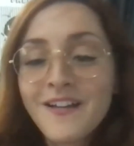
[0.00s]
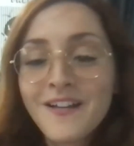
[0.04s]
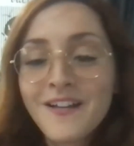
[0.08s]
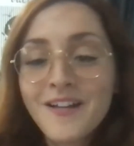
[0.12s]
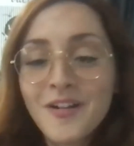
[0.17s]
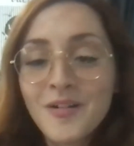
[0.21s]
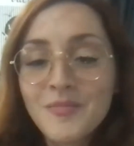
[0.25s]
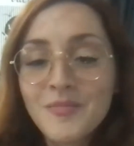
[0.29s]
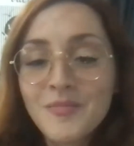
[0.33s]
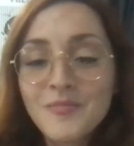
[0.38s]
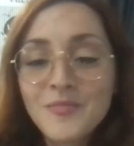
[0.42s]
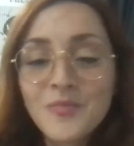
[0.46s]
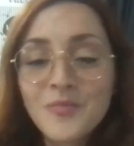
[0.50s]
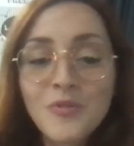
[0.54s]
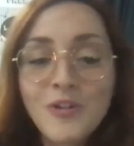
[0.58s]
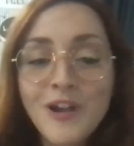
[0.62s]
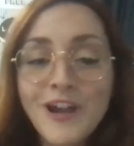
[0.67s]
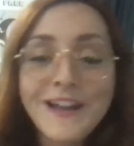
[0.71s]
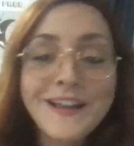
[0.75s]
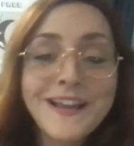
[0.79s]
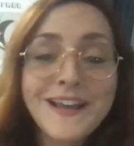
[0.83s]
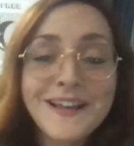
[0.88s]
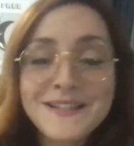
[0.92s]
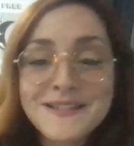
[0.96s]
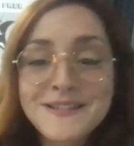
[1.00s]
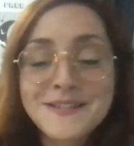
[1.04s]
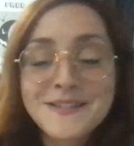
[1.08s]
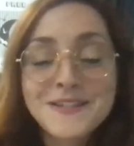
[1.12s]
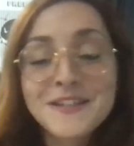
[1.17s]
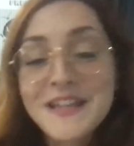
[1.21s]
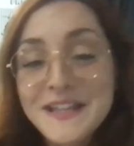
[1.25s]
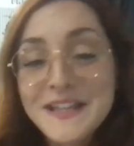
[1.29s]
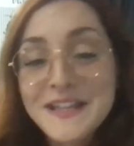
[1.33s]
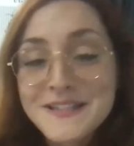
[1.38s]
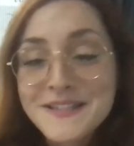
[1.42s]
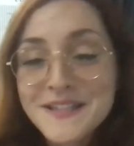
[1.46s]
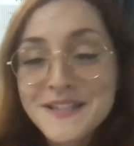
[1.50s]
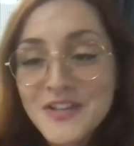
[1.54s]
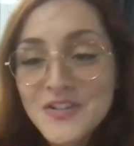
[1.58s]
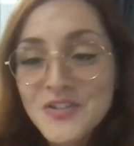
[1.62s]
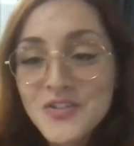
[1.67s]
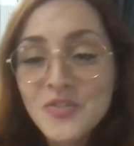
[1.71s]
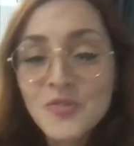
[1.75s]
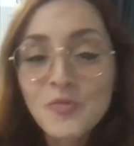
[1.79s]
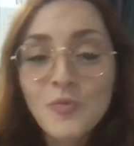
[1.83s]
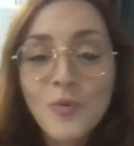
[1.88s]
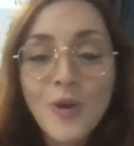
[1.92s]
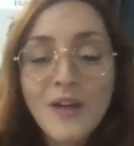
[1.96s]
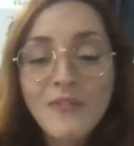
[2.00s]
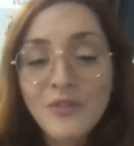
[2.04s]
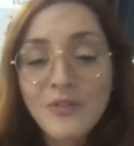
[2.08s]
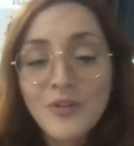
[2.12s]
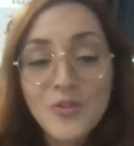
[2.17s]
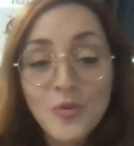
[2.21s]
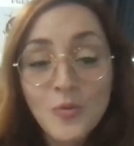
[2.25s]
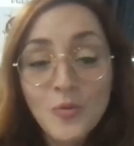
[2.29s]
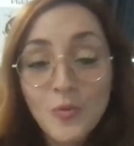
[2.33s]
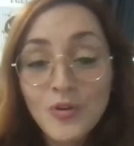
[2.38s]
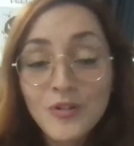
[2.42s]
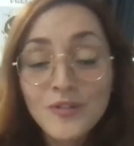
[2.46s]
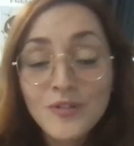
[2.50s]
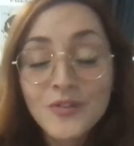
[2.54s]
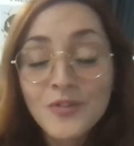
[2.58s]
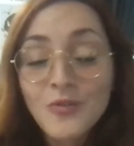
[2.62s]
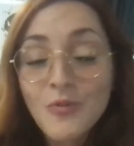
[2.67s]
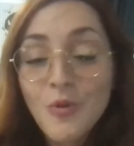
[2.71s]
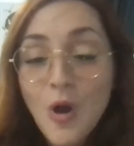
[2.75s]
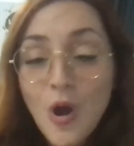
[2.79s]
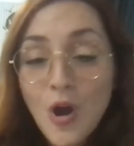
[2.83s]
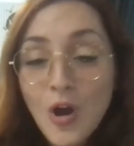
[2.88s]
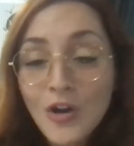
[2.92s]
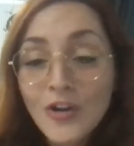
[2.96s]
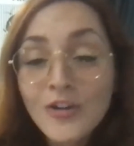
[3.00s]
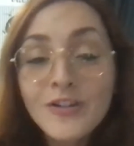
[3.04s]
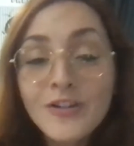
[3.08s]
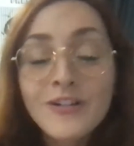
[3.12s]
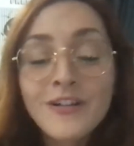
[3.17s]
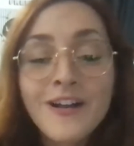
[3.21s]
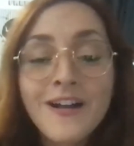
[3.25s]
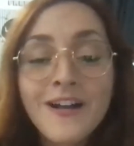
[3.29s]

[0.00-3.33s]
or I guess today's session, wherever in the world you are.